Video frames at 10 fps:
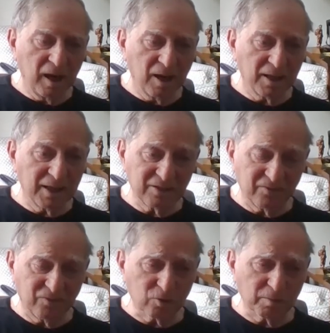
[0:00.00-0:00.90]
And I
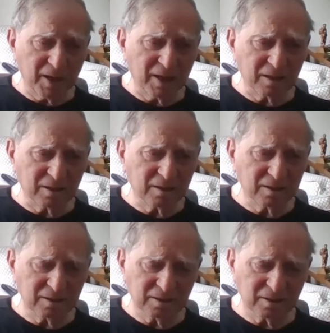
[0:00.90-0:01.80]
said, "Fort Benning."
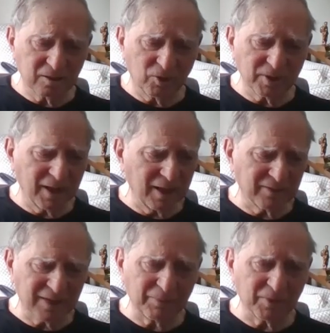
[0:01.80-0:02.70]
what the hell
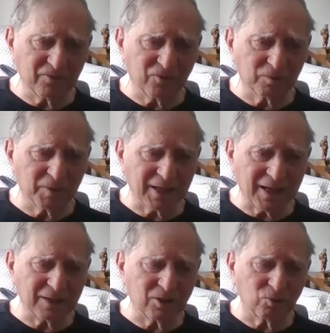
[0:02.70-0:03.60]
is happening at Fort Benning?
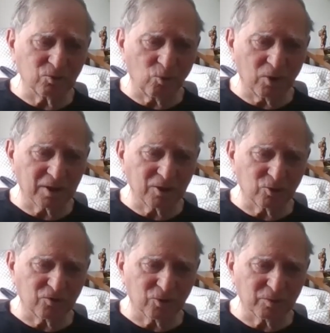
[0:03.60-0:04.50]
I don't want to go
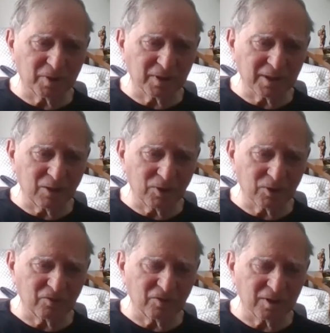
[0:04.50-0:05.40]
to Fort Benning. I want
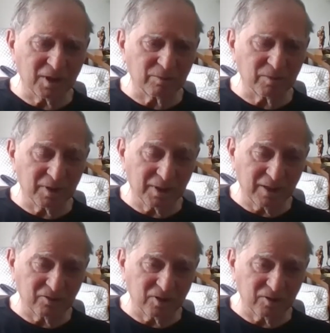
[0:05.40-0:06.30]
to go to Vietnam. The
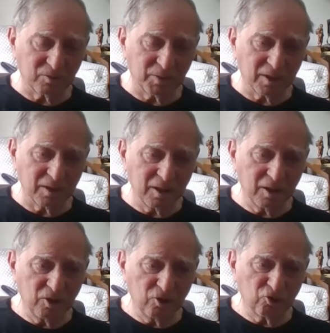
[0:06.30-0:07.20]
guy says to me,
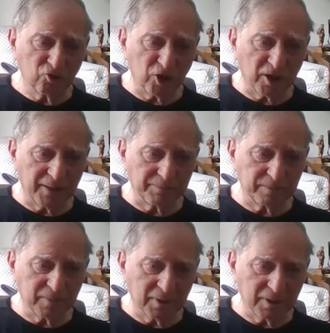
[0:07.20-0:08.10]
shut up
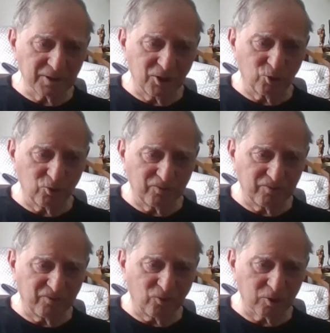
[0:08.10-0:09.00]
and go to
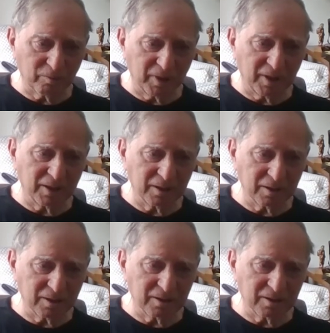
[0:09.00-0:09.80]
Fort Benning.